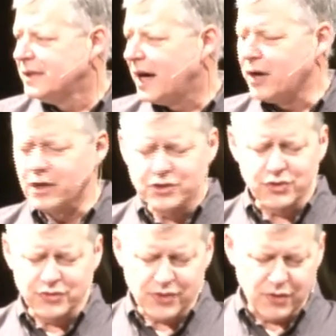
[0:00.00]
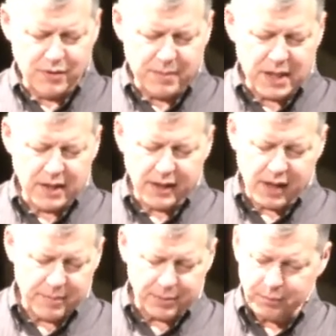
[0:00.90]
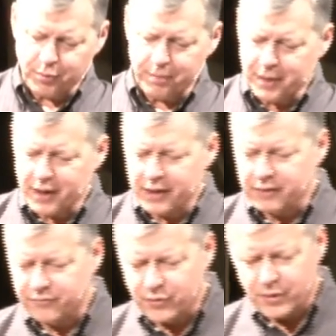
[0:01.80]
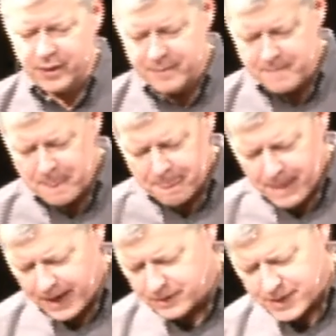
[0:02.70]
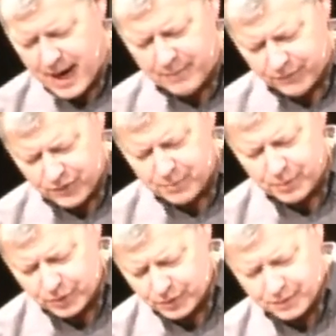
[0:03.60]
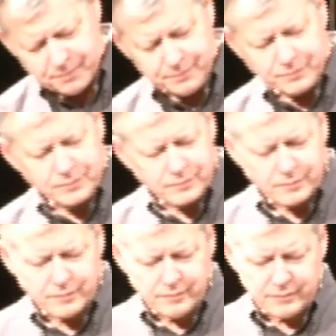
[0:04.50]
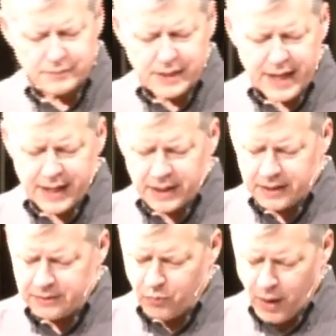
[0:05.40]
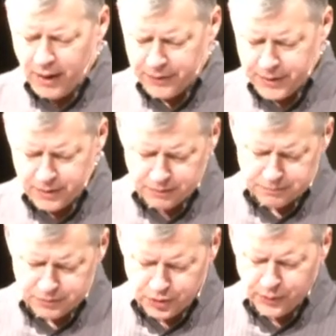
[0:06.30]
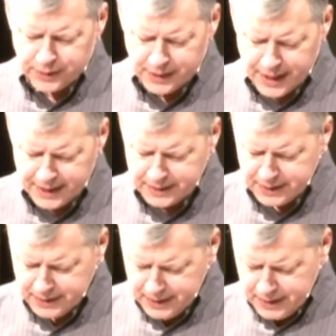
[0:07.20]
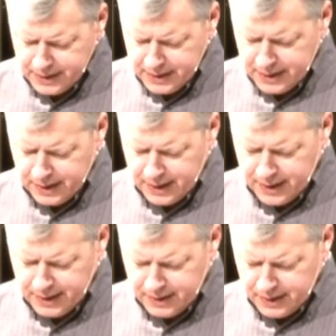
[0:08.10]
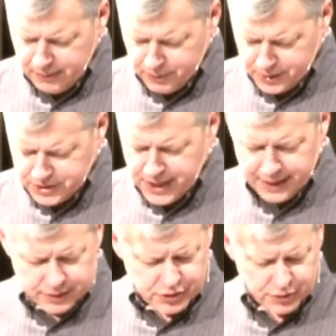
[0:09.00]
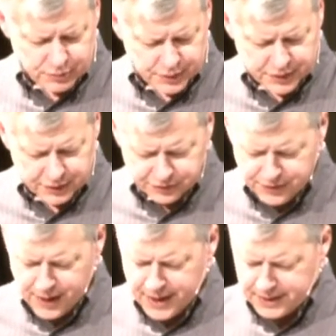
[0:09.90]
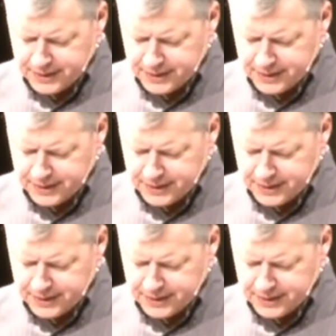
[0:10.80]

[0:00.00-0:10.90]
Our ushers are going to be getting up and preparing for our time of communion. And while they're doing that, I, I, want to challenge you with this thought.